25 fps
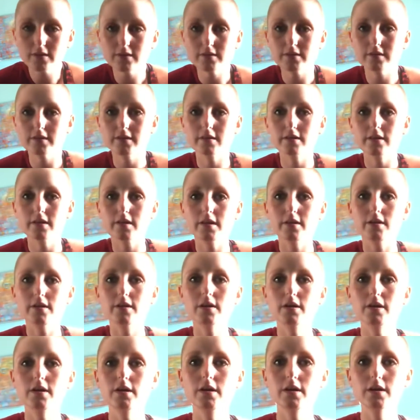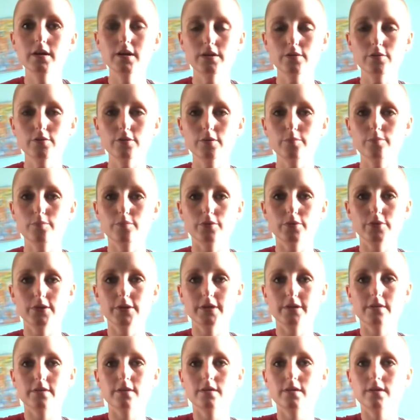And then I'm going to bring
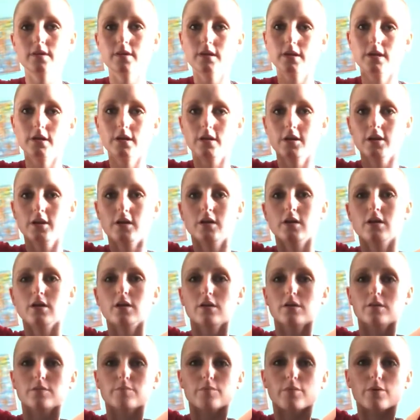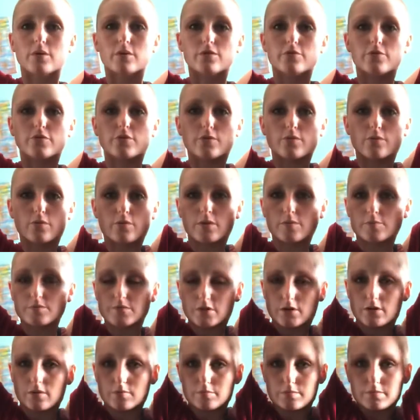both your arms
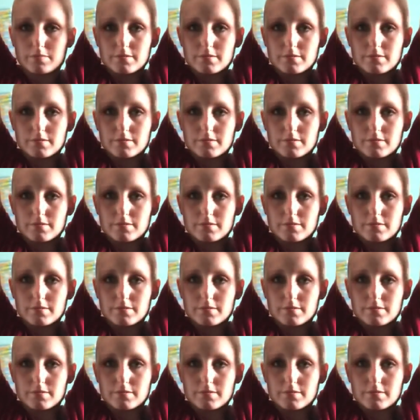up.